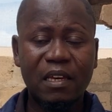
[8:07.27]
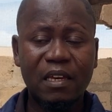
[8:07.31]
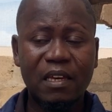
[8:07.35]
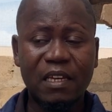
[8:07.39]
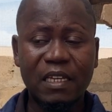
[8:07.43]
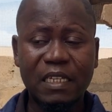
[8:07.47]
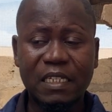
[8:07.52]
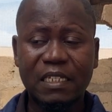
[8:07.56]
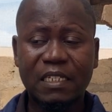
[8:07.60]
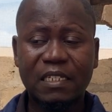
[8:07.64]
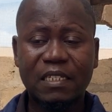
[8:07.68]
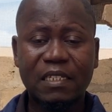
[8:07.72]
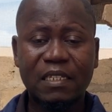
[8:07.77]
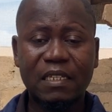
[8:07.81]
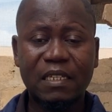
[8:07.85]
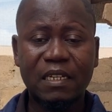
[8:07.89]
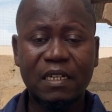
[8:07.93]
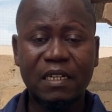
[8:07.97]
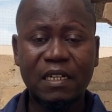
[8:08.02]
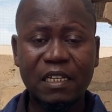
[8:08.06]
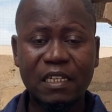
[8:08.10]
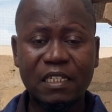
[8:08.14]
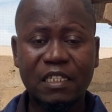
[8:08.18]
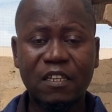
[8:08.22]
is
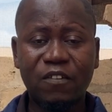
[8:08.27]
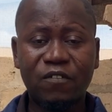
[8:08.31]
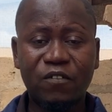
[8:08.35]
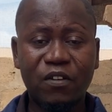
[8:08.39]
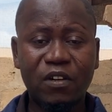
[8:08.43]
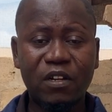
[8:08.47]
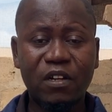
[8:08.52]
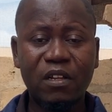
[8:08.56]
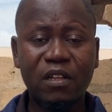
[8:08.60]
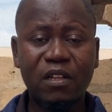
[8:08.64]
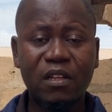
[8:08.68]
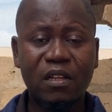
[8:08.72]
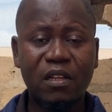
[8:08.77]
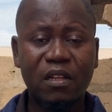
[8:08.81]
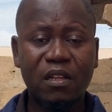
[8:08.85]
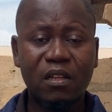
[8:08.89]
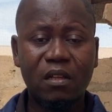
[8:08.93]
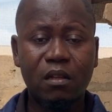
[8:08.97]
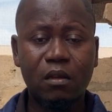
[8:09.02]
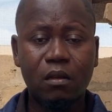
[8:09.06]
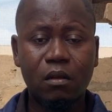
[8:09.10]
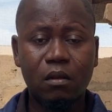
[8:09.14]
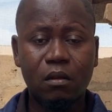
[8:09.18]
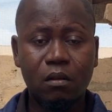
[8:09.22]
relatively
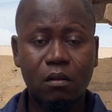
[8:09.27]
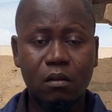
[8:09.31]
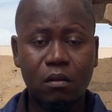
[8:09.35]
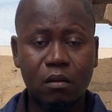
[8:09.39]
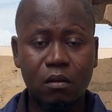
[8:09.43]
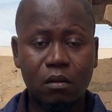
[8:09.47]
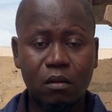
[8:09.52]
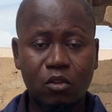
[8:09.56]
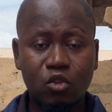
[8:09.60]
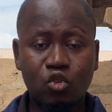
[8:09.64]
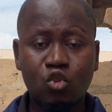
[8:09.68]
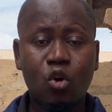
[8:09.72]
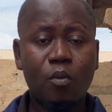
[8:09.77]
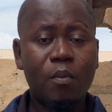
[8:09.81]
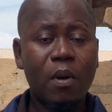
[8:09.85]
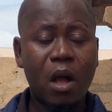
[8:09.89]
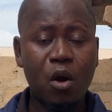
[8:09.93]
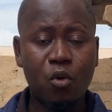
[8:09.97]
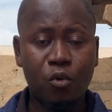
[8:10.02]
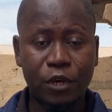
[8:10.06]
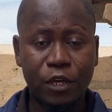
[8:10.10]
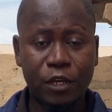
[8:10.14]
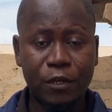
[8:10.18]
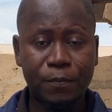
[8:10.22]

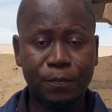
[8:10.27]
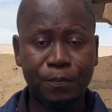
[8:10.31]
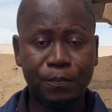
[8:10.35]
normal way.